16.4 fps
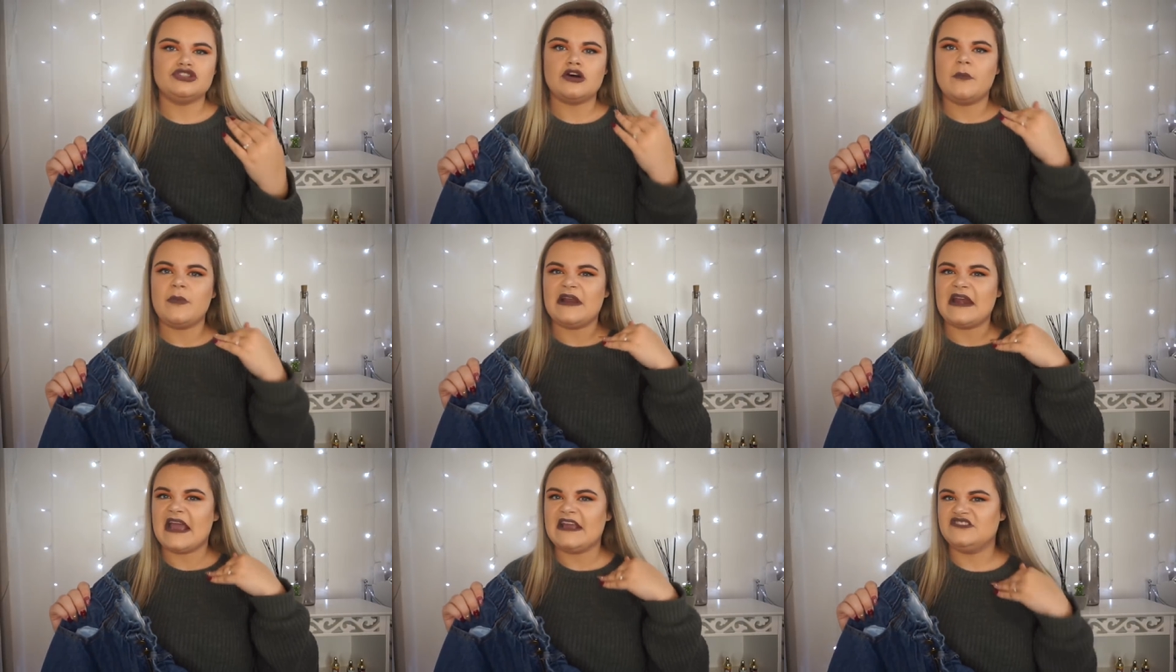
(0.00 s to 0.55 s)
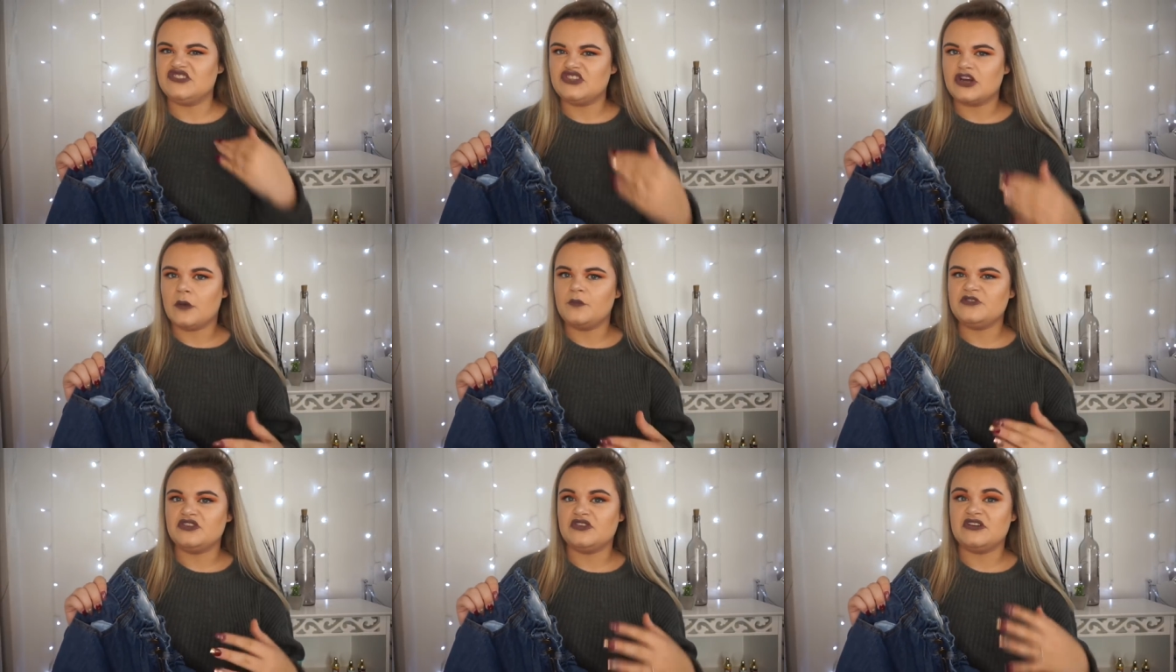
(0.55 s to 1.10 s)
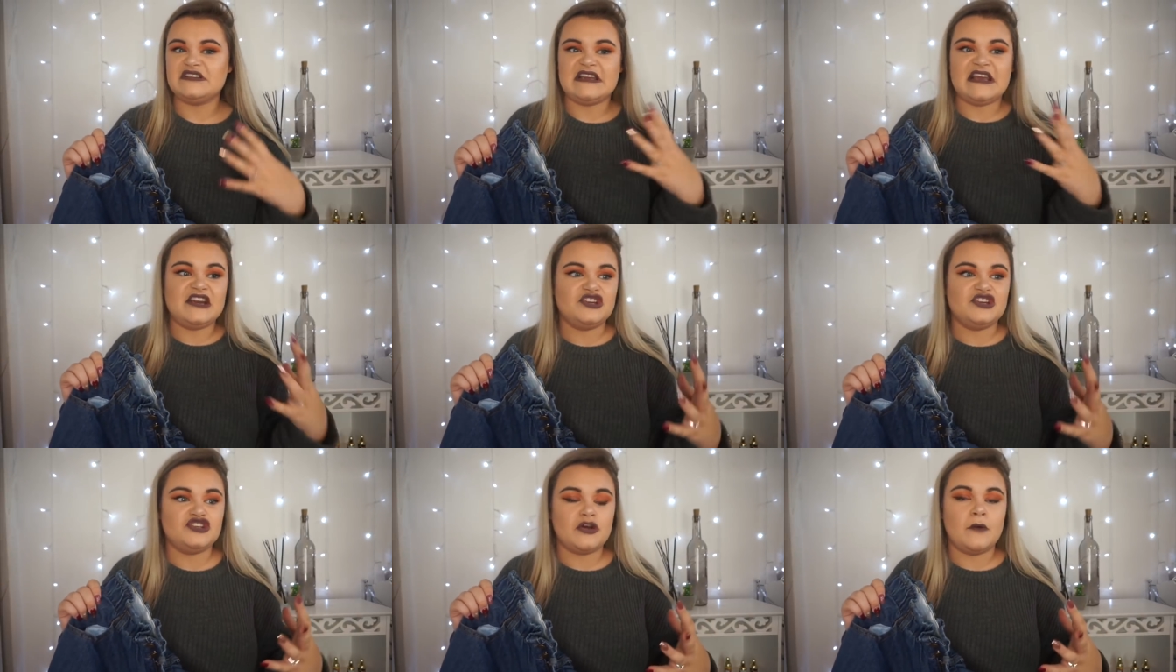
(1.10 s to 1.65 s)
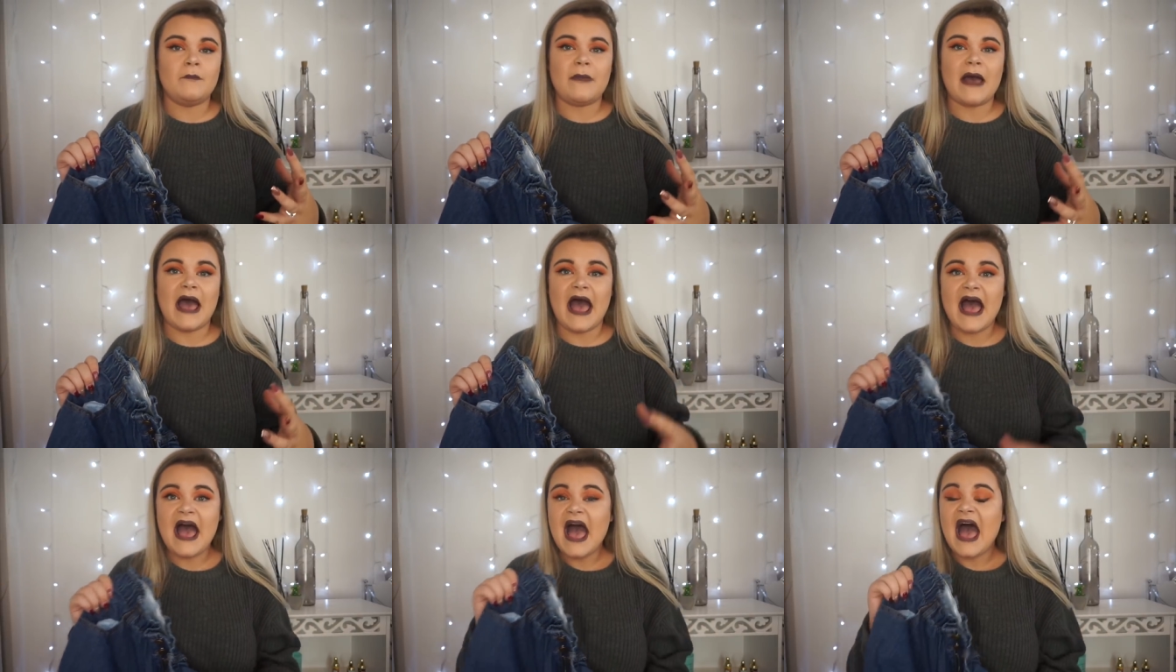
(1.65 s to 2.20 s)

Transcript: up, a nice top tucked in, a jumper,